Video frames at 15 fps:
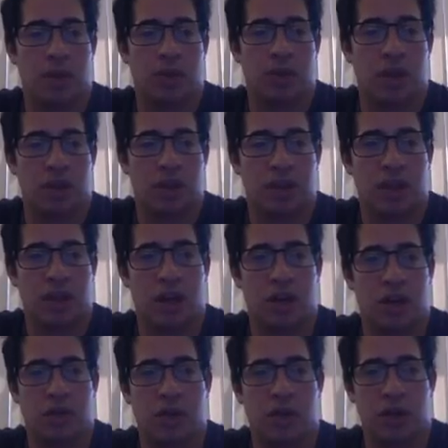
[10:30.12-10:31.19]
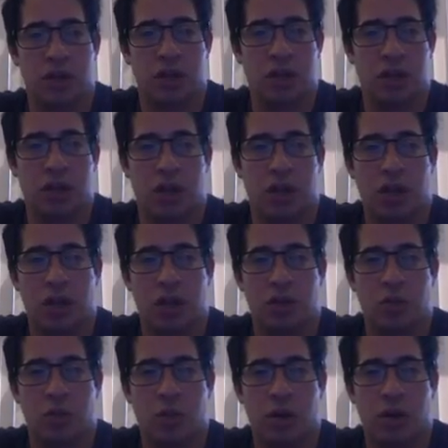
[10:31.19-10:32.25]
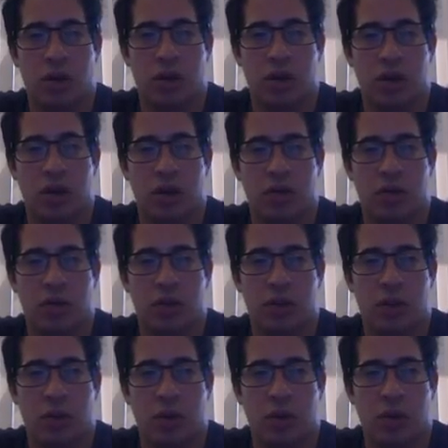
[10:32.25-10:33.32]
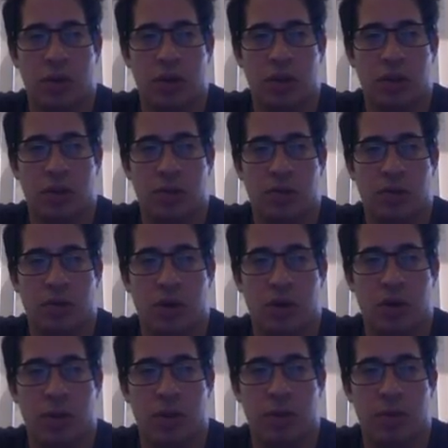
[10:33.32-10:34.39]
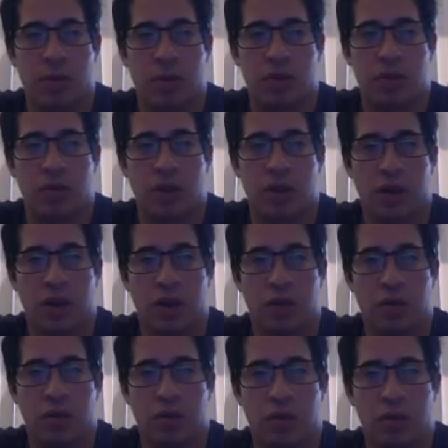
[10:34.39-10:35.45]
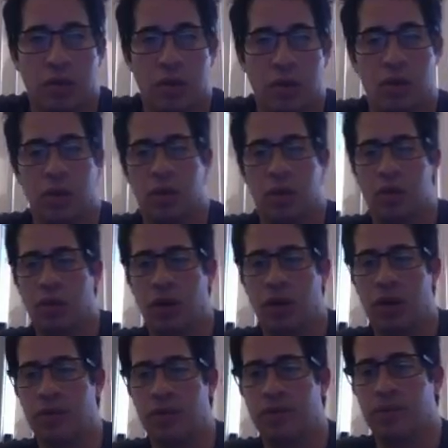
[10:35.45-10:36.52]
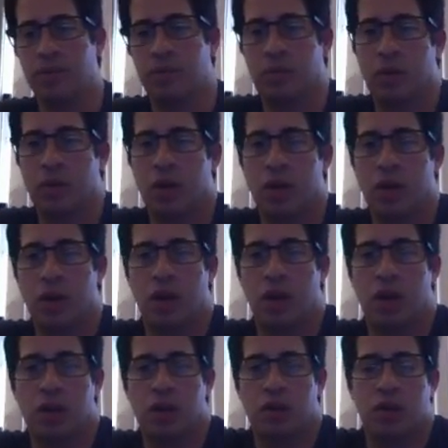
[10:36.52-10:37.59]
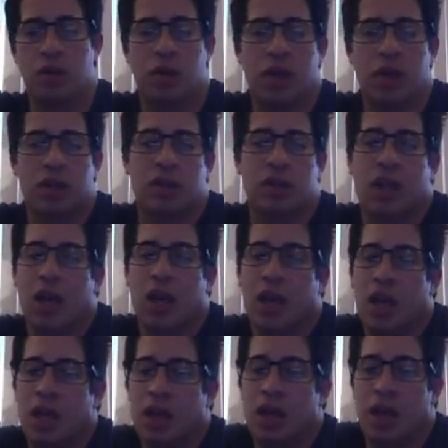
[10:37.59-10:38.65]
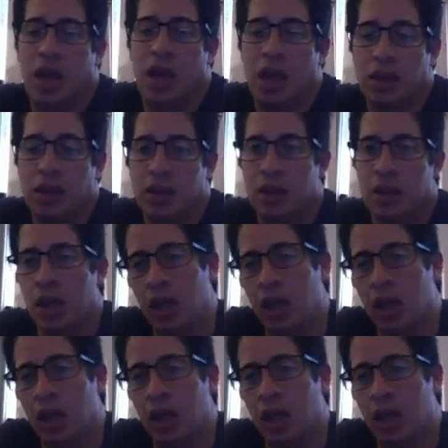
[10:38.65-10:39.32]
so that's static friction. And then there's one other kind of force I want to mention before we wrap up this video. Okay, and so let's say that